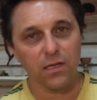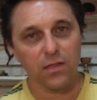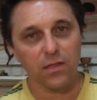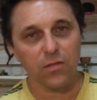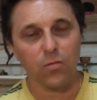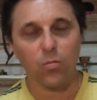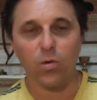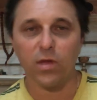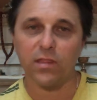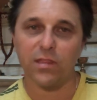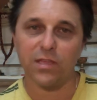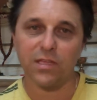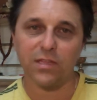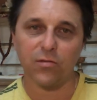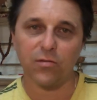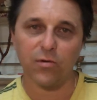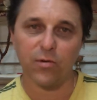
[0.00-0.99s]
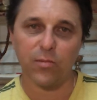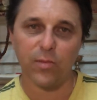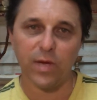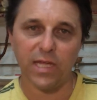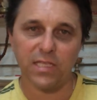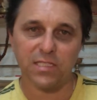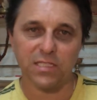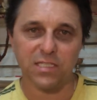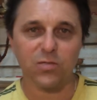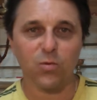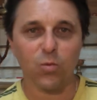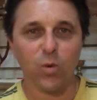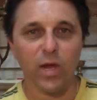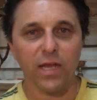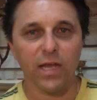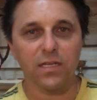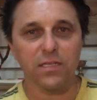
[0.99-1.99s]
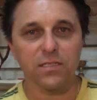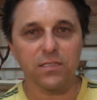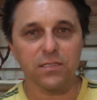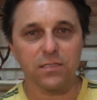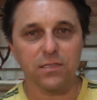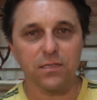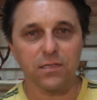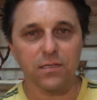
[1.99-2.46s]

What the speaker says: the one thing that remains is awareness.